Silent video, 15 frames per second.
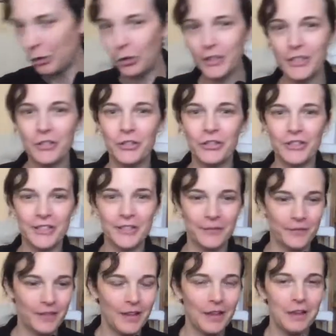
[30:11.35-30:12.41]
All-in-twos.
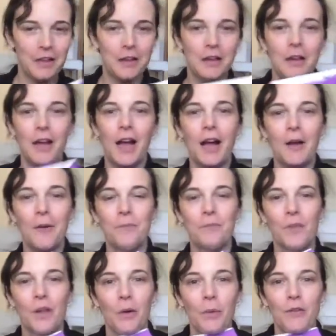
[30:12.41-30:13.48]

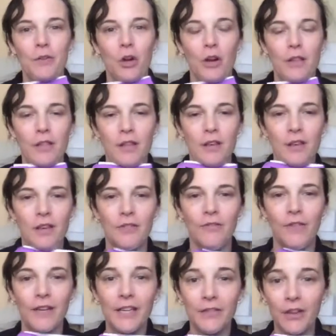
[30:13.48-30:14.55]
We've got the
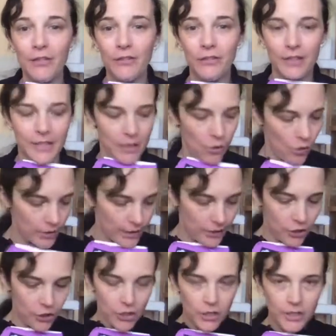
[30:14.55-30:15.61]
Funky Fluff. So
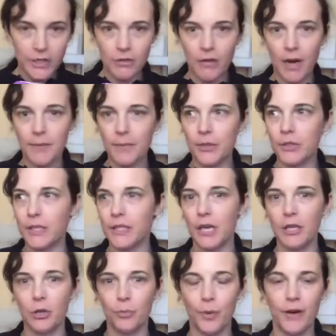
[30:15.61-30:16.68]
all-in-twos are great because it's
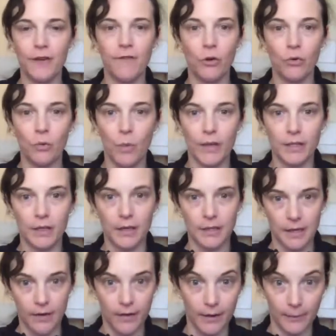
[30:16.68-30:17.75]
like your pre-folded one-size
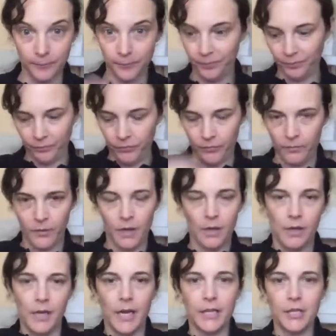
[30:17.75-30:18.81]
cover.
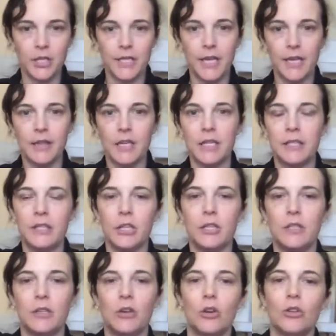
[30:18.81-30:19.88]
It's just that the
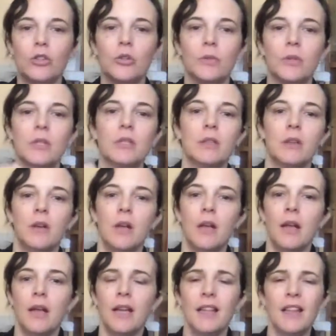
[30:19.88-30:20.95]
inserts are contoured.
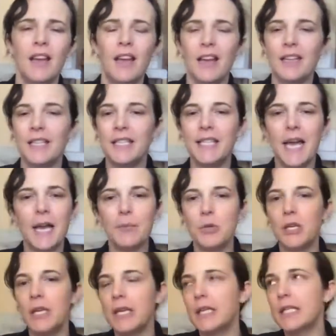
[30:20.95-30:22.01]
Same,
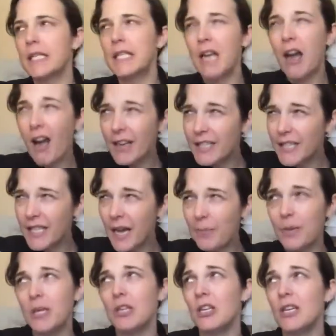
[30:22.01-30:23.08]
you can get side
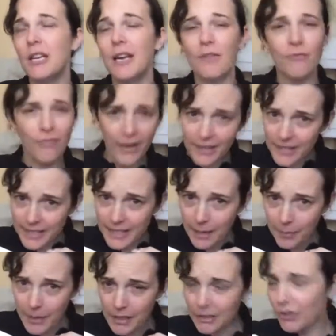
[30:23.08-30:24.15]
snapping, you can get front
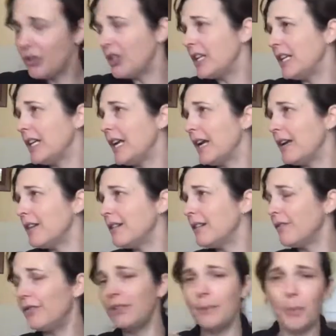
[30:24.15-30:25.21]
snapping, you can get
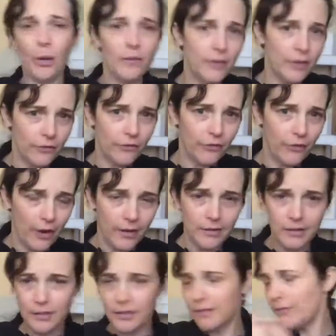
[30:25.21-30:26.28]
flip over the
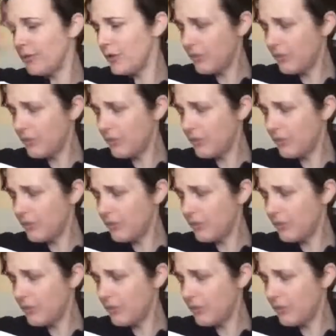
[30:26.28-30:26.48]
front.